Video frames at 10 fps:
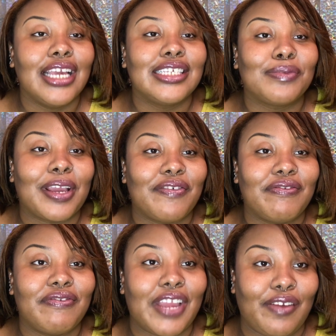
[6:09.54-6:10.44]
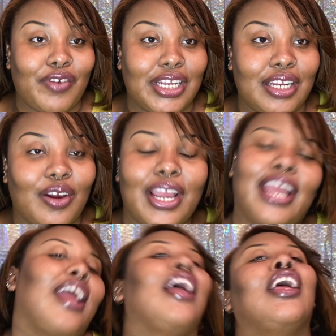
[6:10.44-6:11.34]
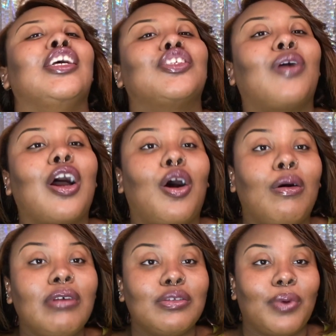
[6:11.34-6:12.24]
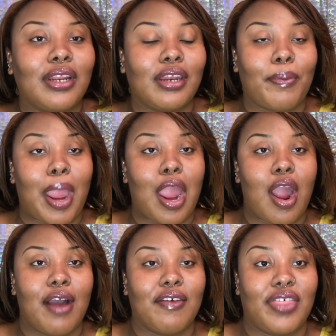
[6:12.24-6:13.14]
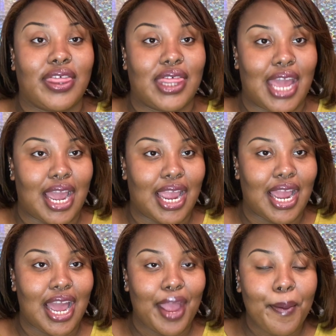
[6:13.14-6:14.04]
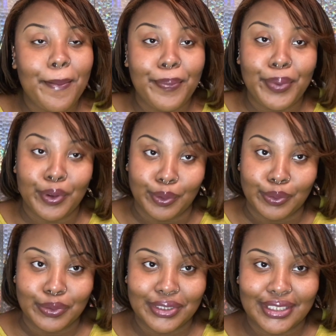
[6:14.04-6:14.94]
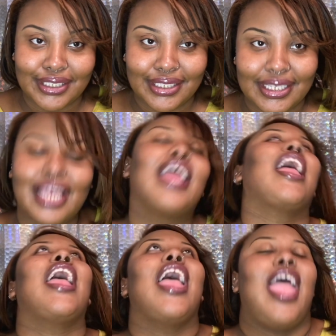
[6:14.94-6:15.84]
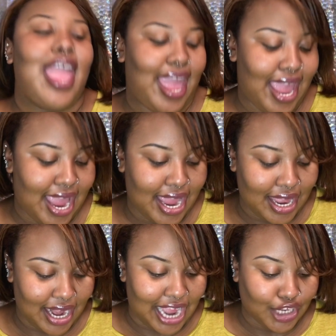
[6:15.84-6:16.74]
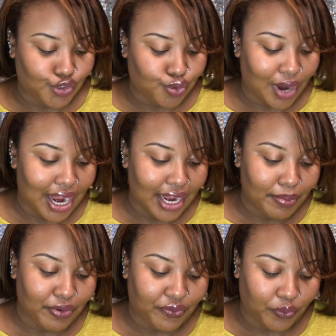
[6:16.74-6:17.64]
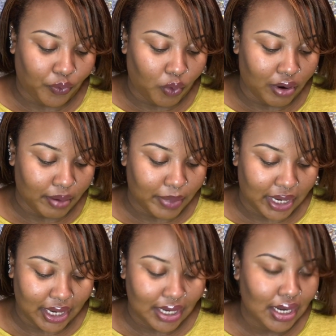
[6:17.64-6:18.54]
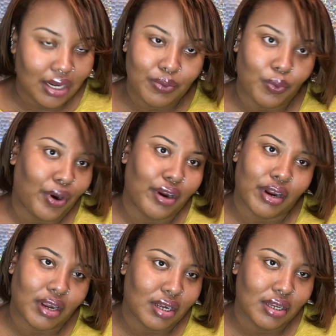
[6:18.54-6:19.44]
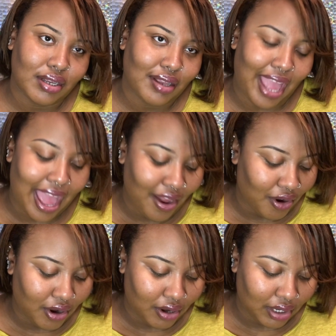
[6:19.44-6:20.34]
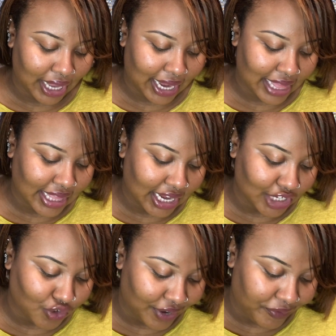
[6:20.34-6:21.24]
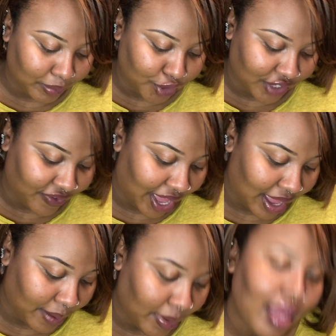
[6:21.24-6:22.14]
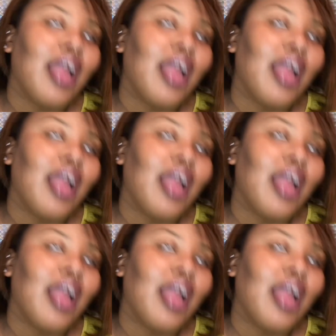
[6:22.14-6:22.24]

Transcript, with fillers: is my favorite, okay? So I always wanted a pair of thigh-high boots. And I tried before, but it didn't work at all. Like, I think I tried from JustFab,